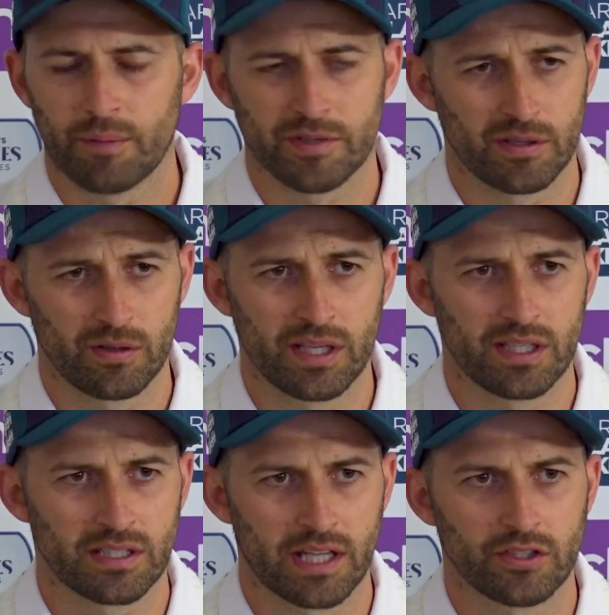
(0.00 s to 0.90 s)
Absolutely,
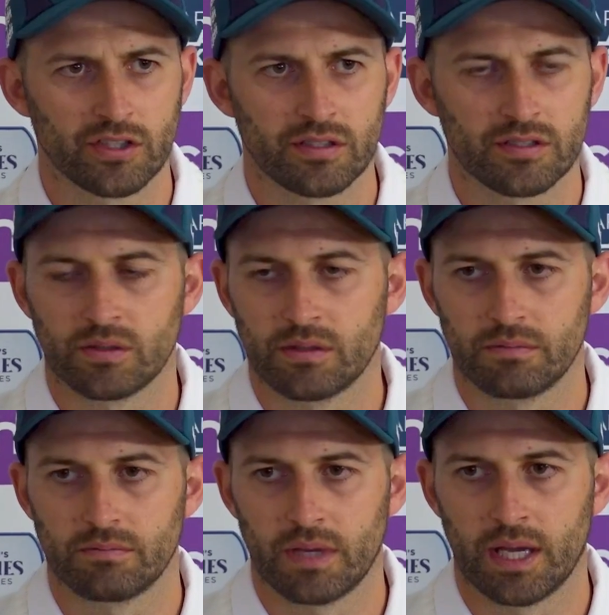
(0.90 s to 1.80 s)
he's a legend.
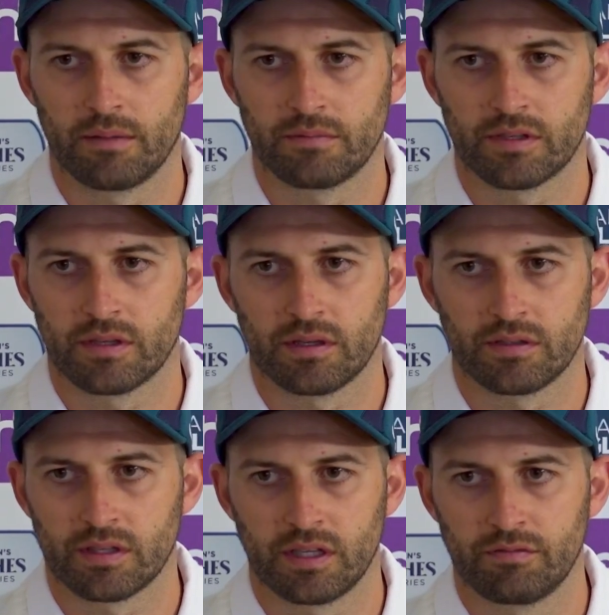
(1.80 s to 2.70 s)
So
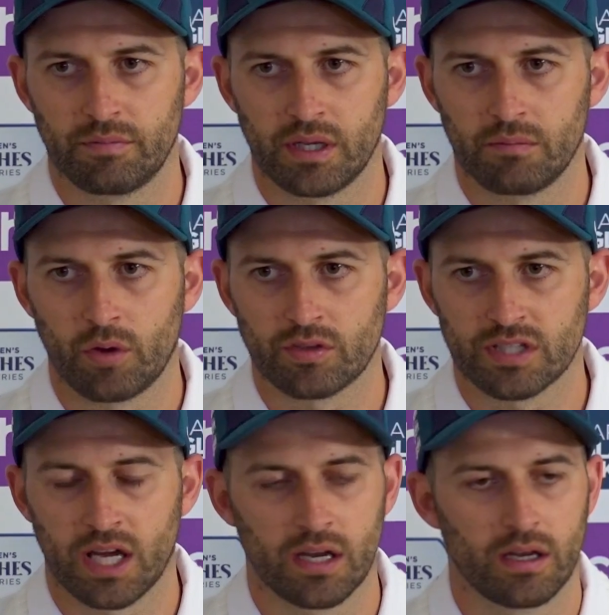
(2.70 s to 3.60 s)
to even be amongst
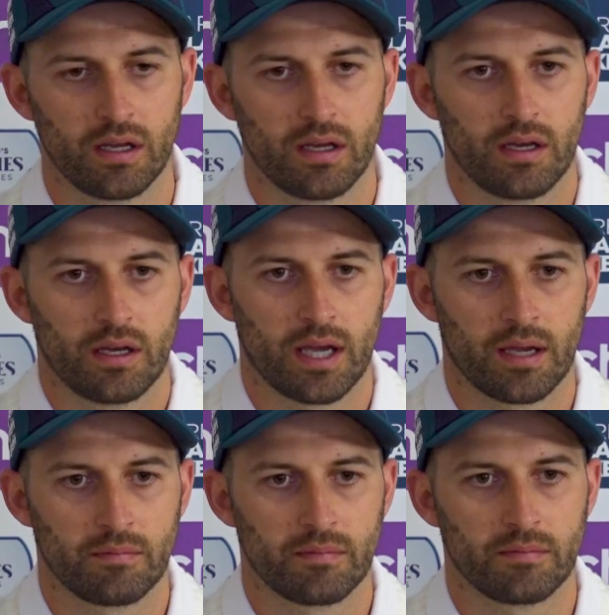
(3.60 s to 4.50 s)
that,
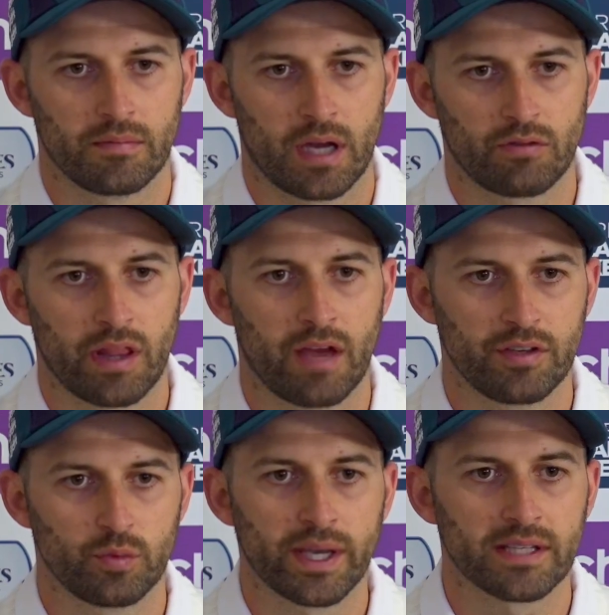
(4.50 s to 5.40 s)
I'd rather have
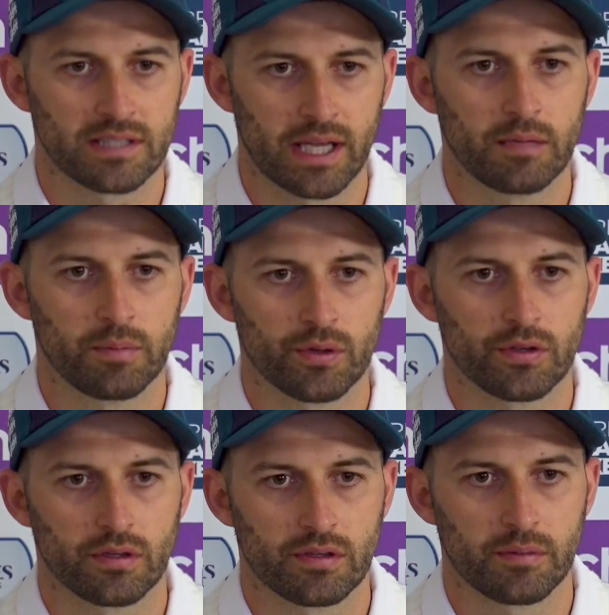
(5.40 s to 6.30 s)
his wickets, but
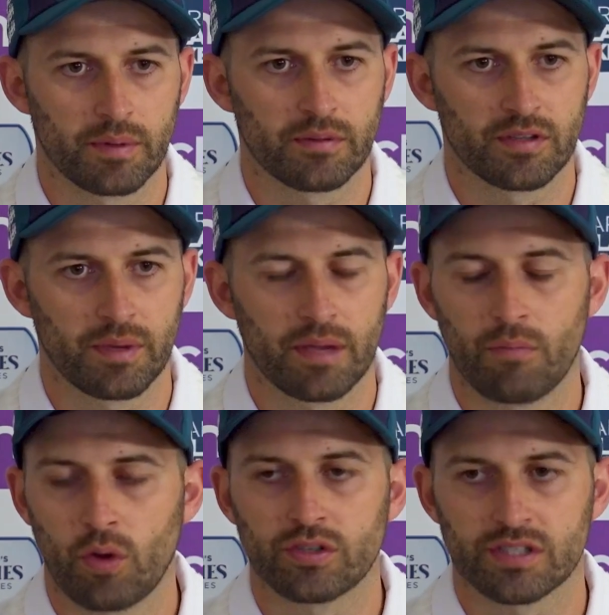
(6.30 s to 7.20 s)
to be
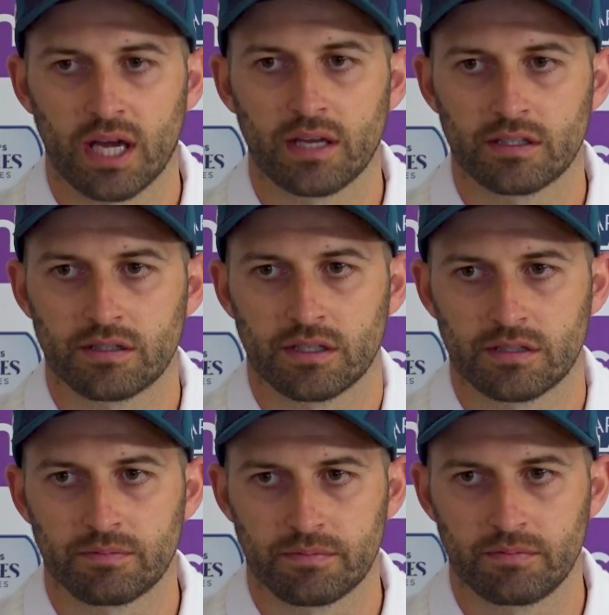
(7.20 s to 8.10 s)
amongst that
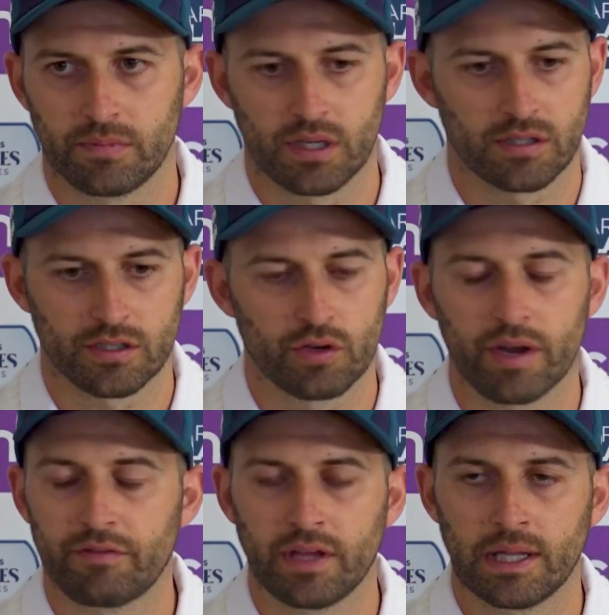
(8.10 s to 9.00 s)
is. It's a
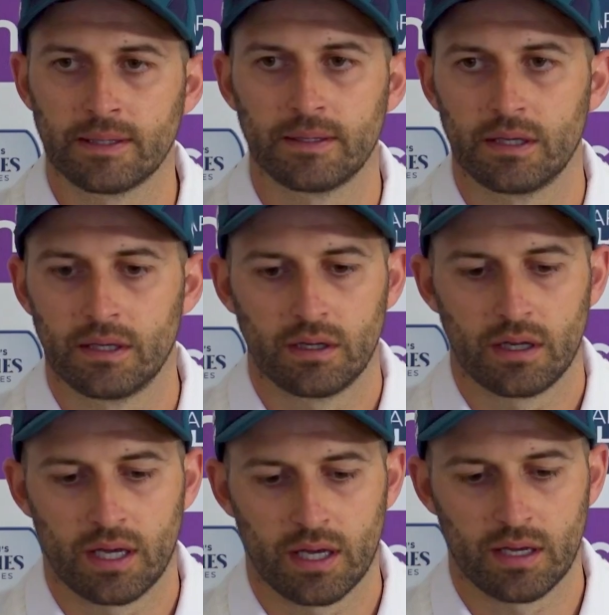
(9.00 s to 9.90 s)
great feeling,
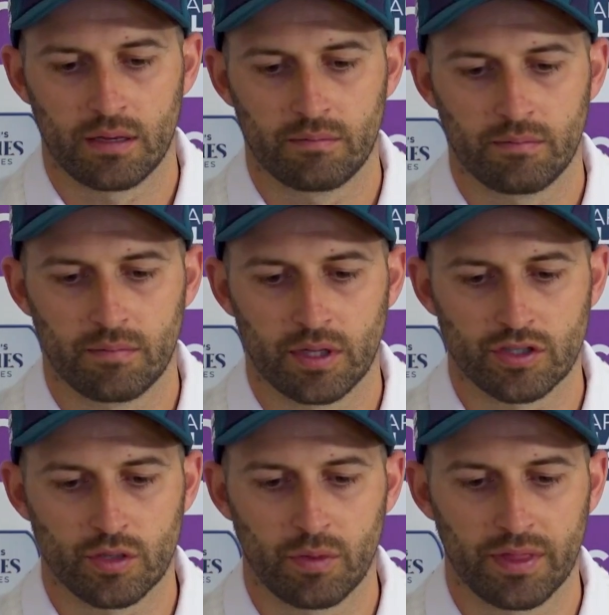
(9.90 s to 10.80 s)
and
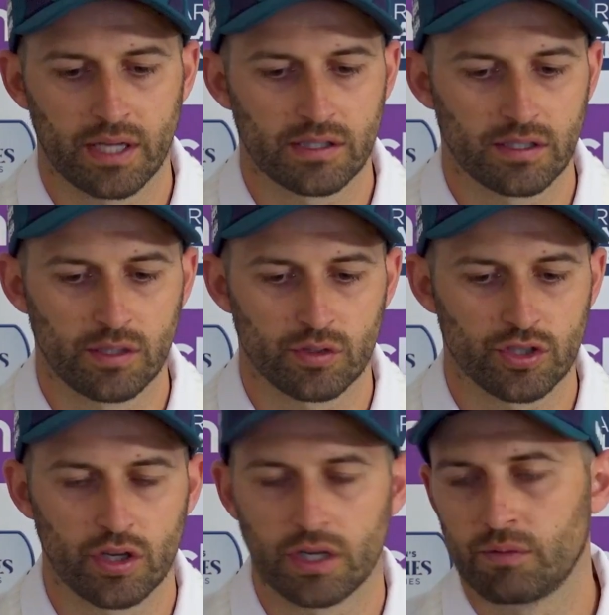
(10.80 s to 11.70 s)
someone that
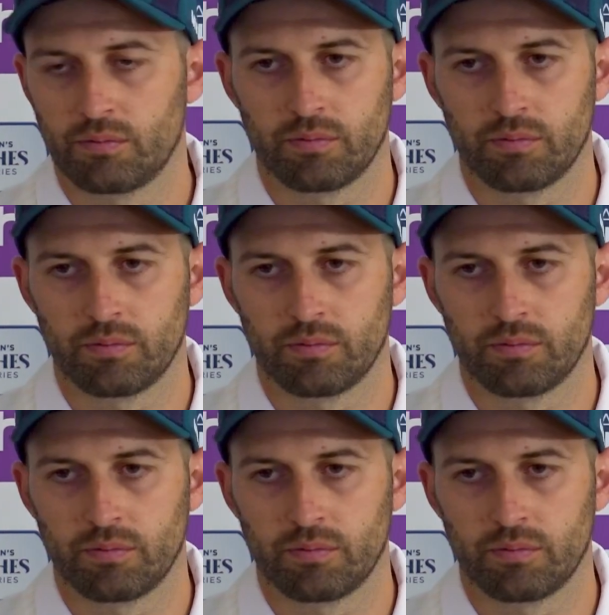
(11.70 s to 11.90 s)
certainly